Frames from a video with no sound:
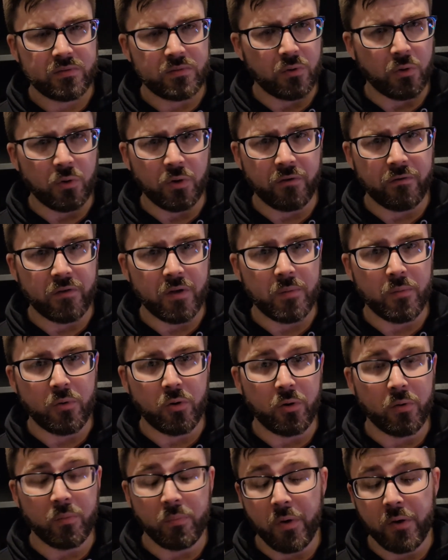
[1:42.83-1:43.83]
all of them,
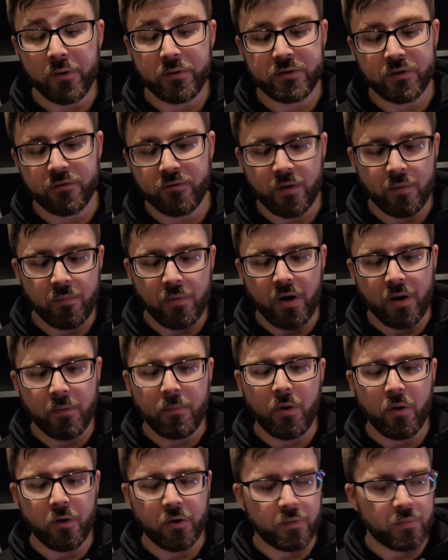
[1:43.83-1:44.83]
or most of them, are
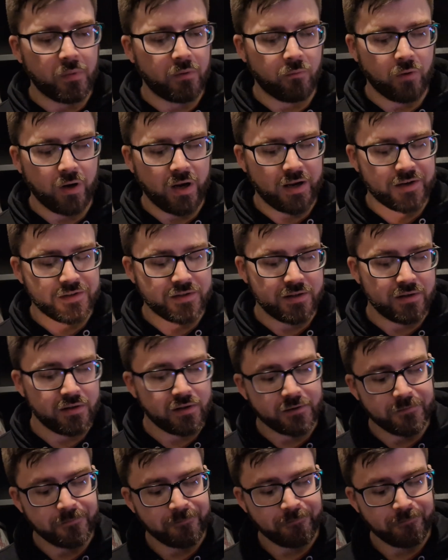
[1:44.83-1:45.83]
Pokemon related,